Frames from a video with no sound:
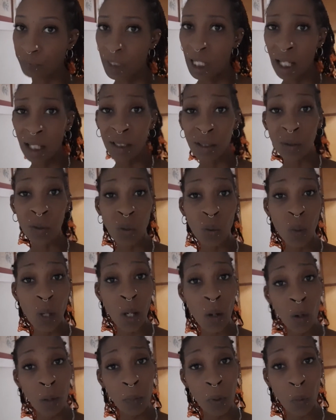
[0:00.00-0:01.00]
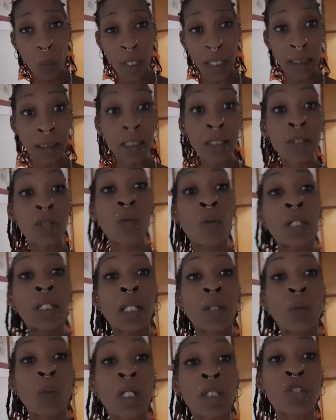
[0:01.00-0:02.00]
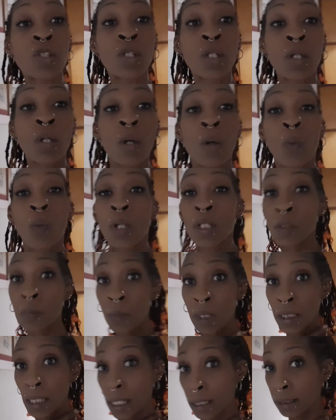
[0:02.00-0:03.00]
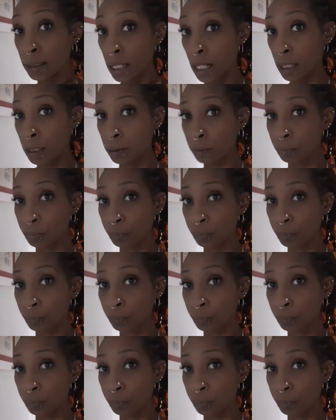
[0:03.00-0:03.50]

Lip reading: I don't know where my weight does go on and watch. Watch my neck now.